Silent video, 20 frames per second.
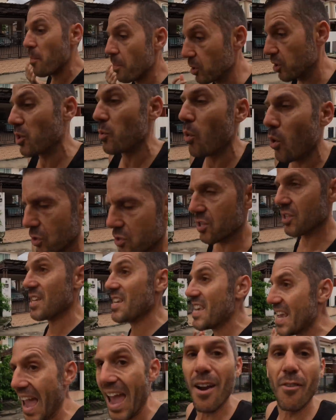but she wasn't
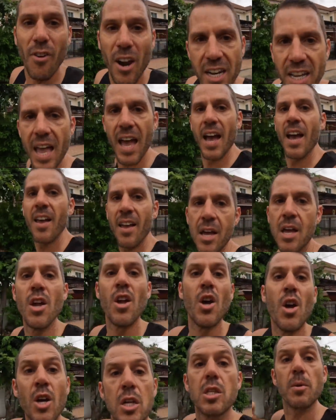yet ready
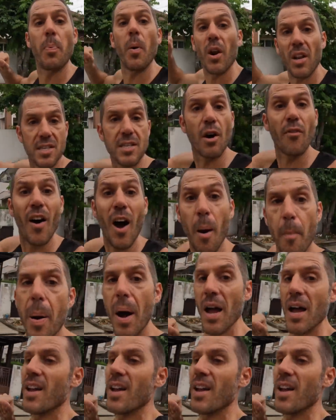to pull herself up.